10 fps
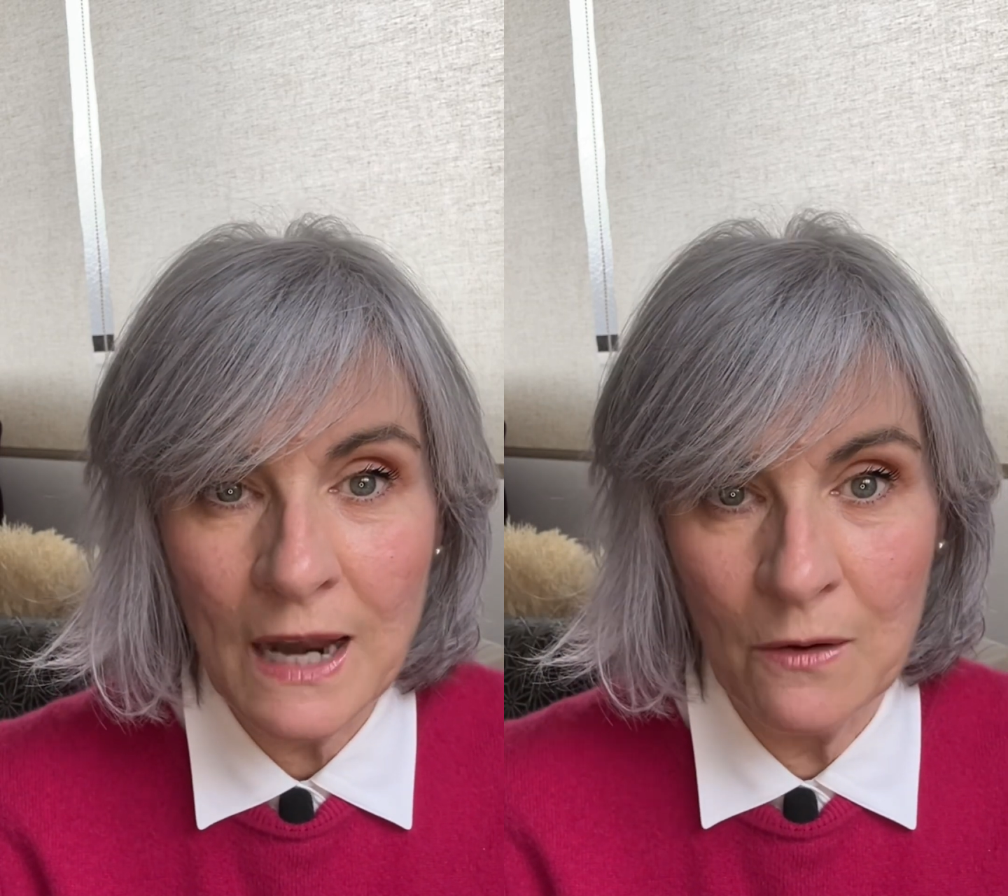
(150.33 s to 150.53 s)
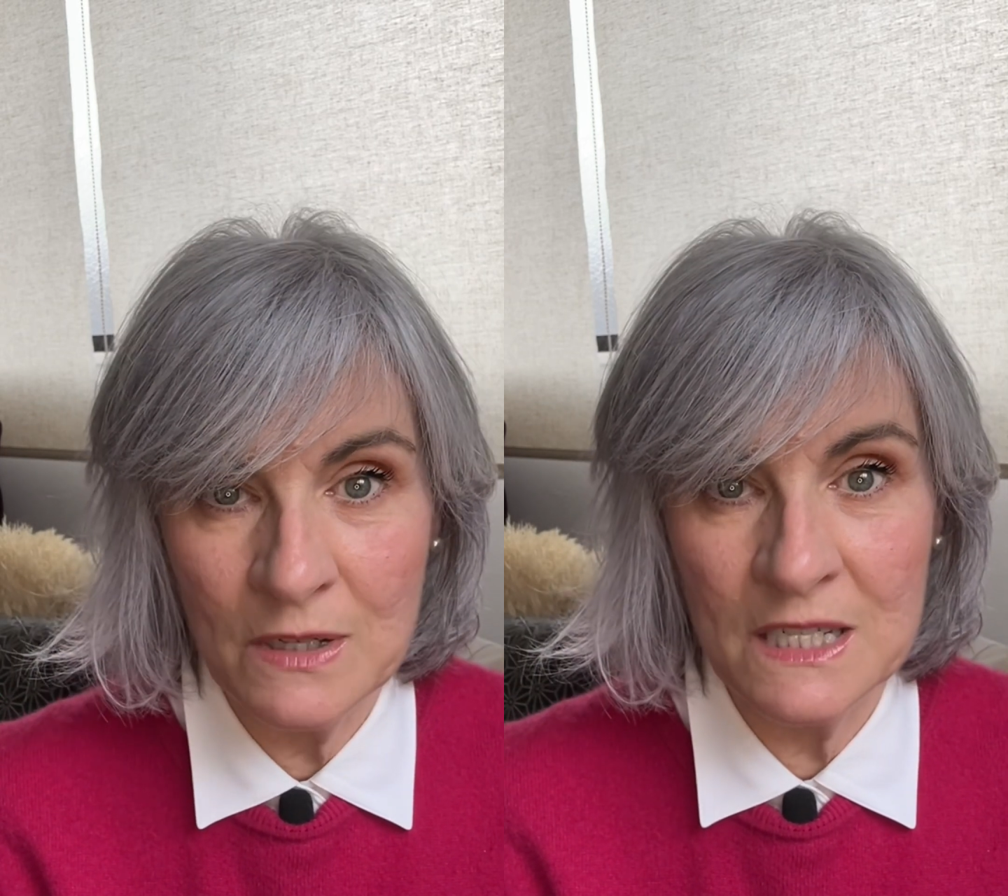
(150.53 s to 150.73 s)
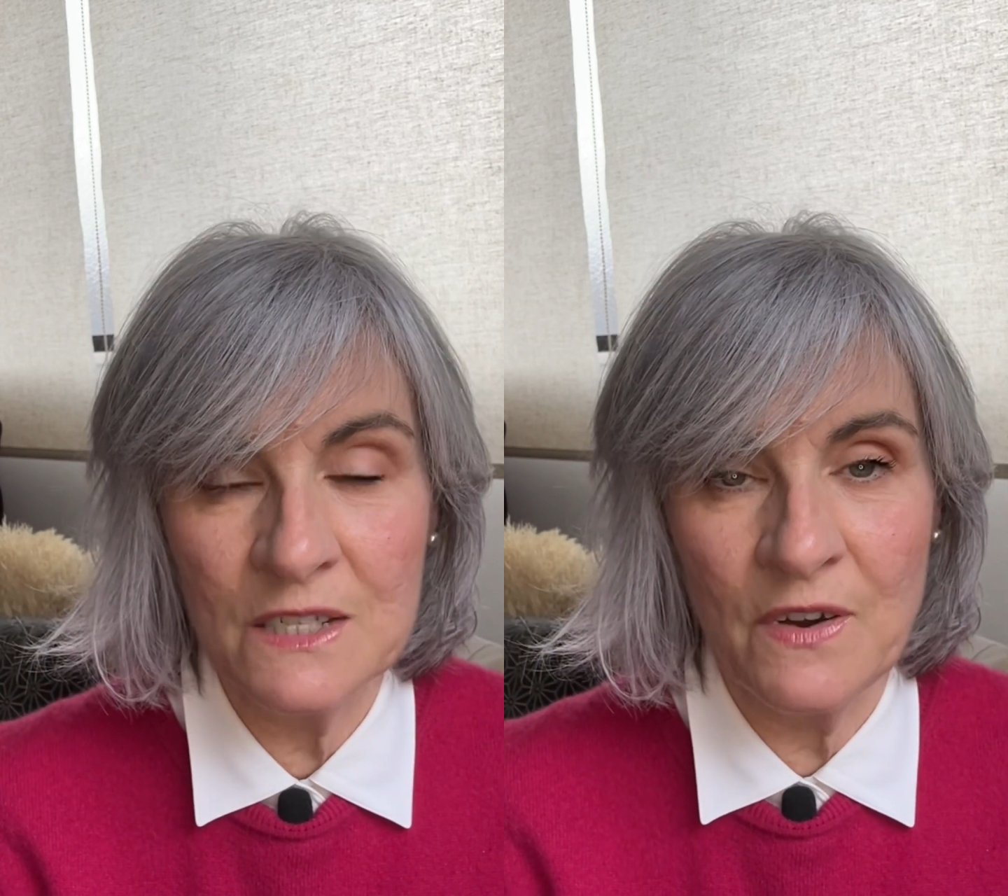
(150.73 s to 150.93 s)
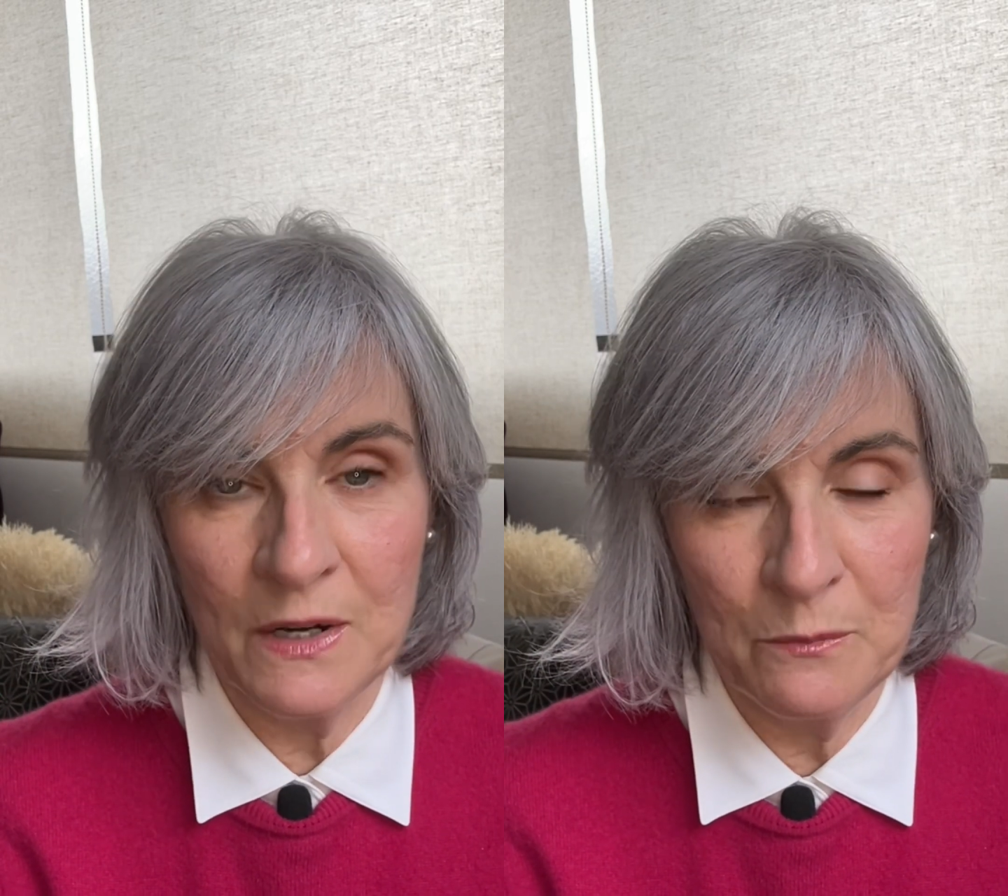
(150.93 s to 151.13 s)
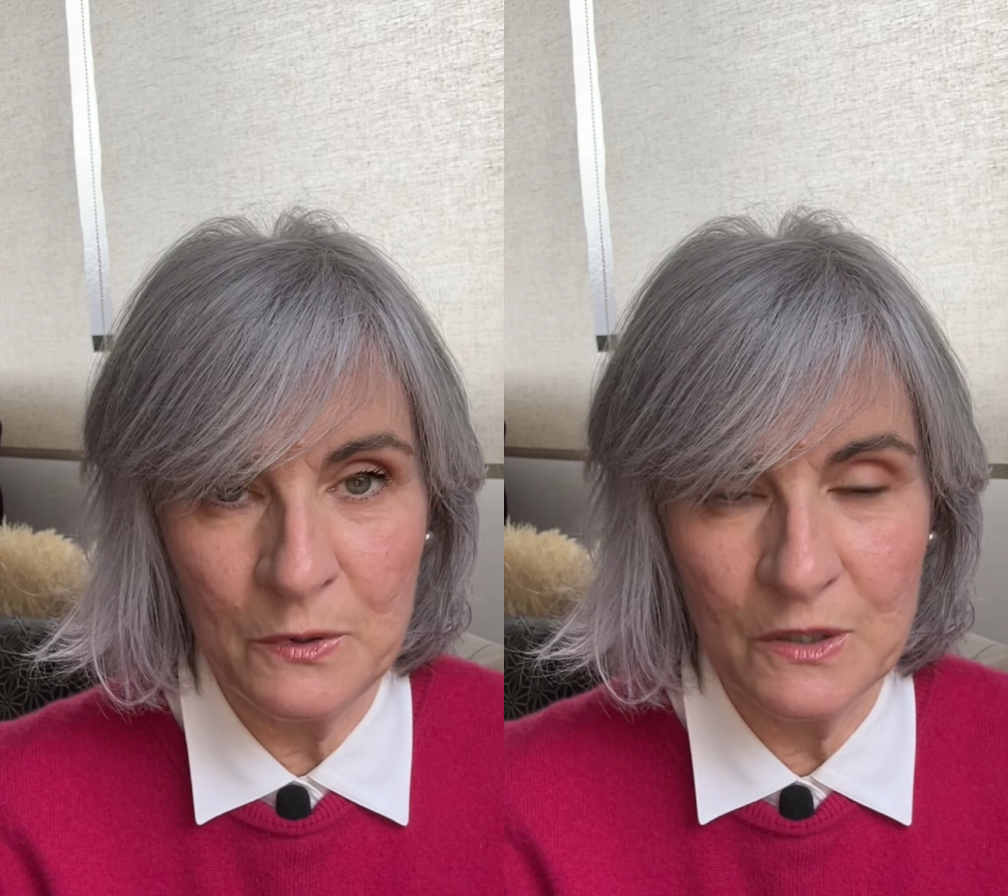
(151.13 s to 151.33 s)
language is
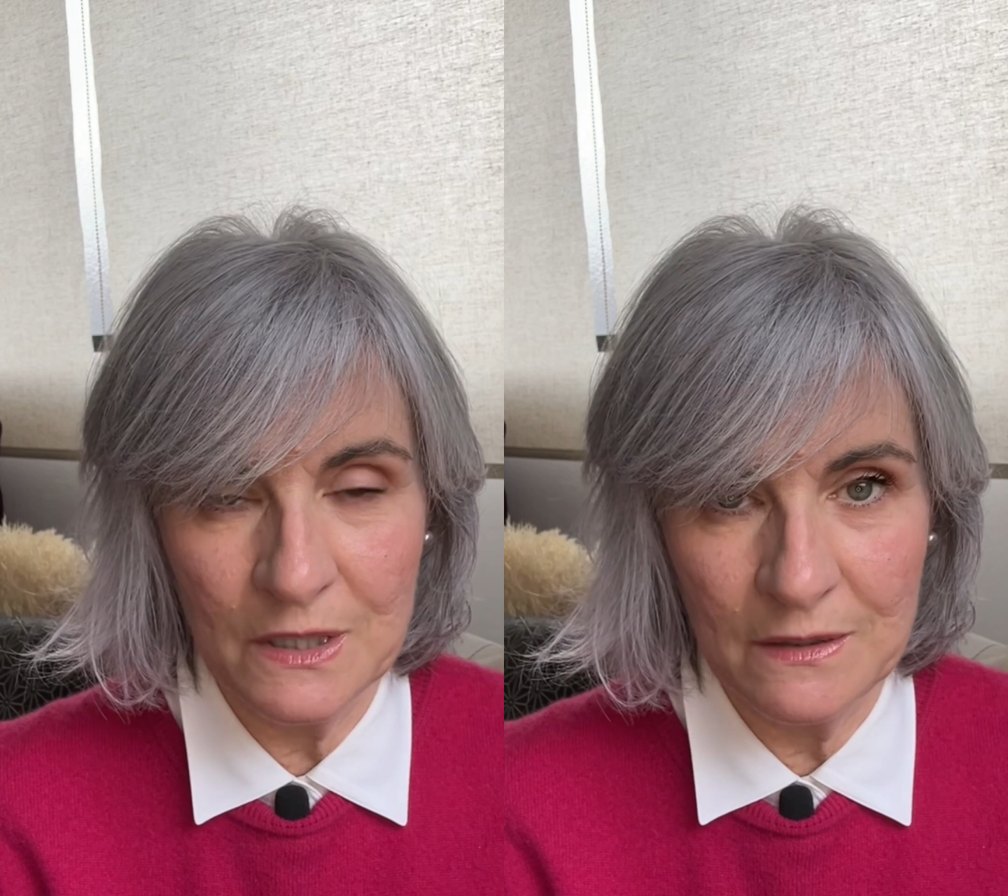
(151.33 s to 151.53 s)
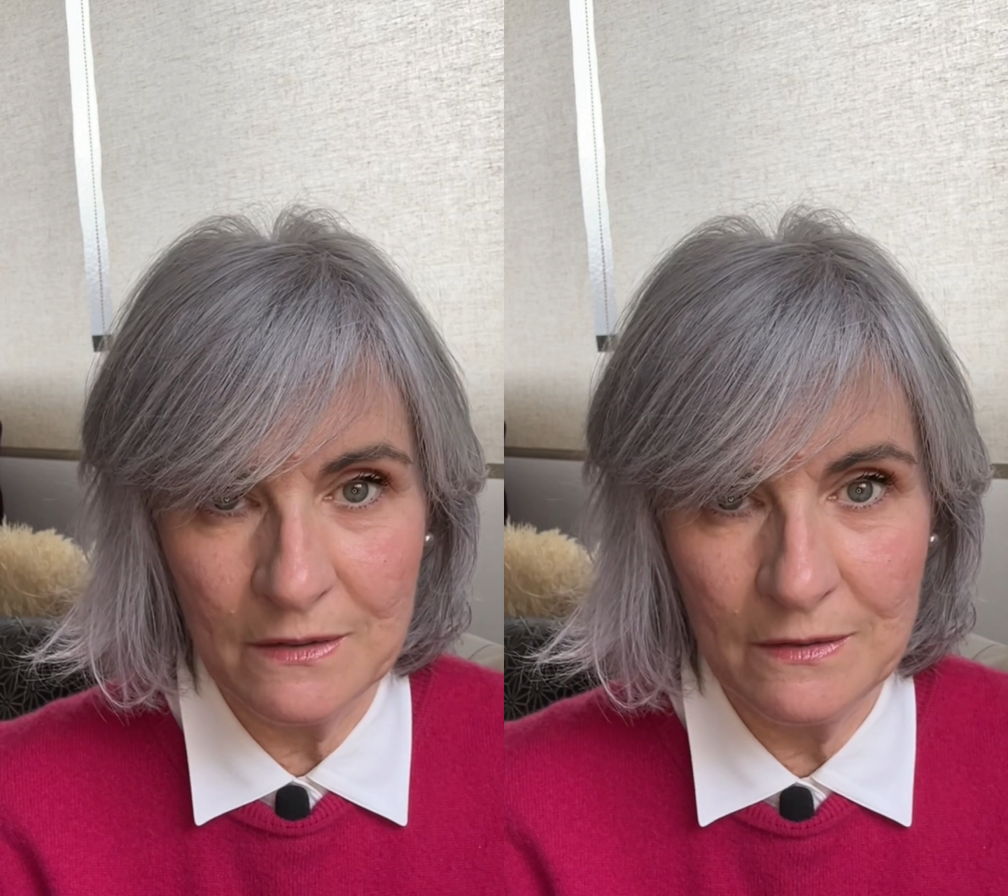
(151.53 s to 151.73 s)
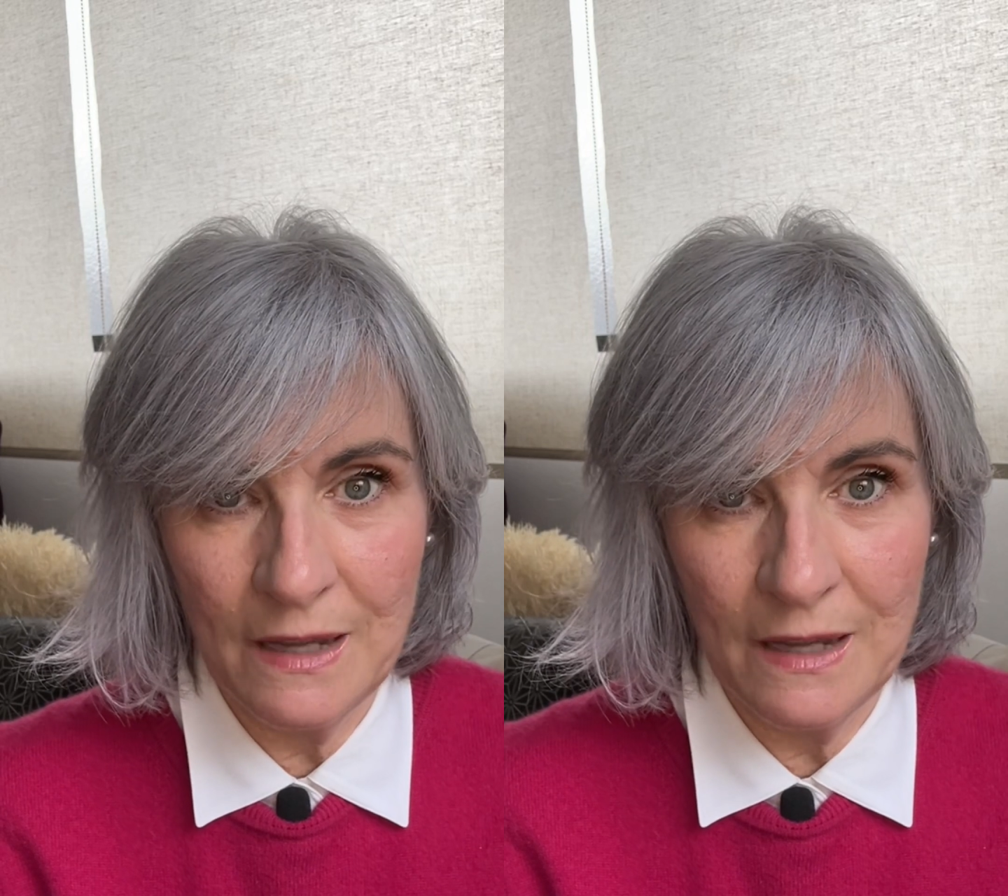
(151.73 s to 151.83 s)
very important.